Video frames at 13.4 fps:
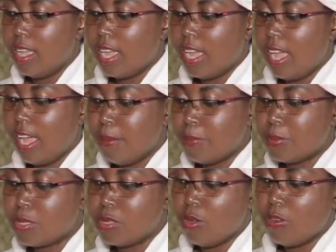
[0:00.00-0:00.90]

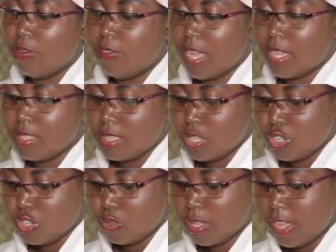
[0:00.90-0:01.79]
cups of icing
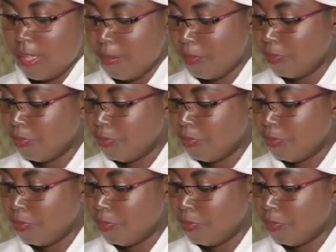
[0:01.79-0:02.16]
sugar.